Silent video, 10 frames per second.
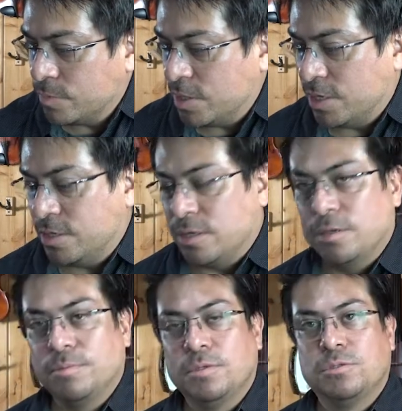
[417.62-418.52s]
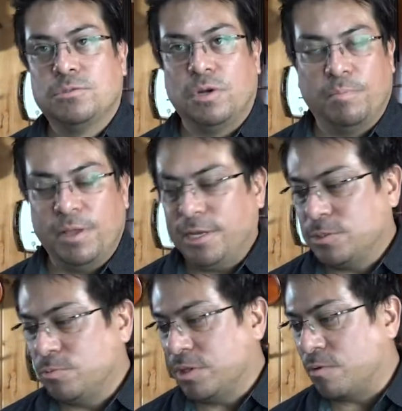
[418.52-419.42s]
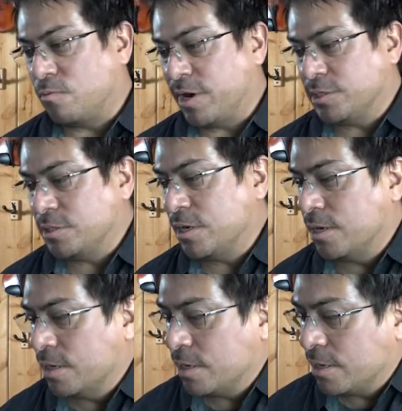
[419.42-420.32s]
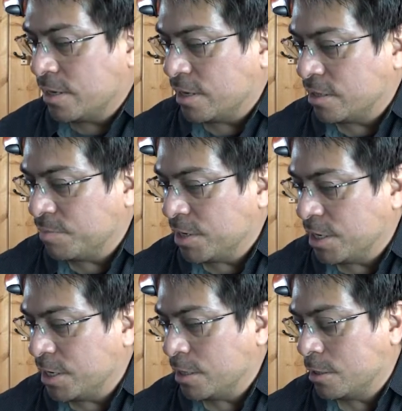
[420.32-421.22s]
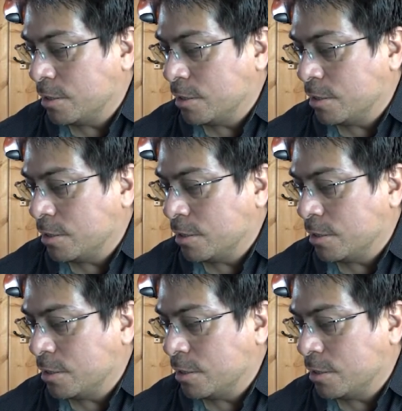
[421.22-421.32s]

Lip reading: then triplets with a rest at the beginning.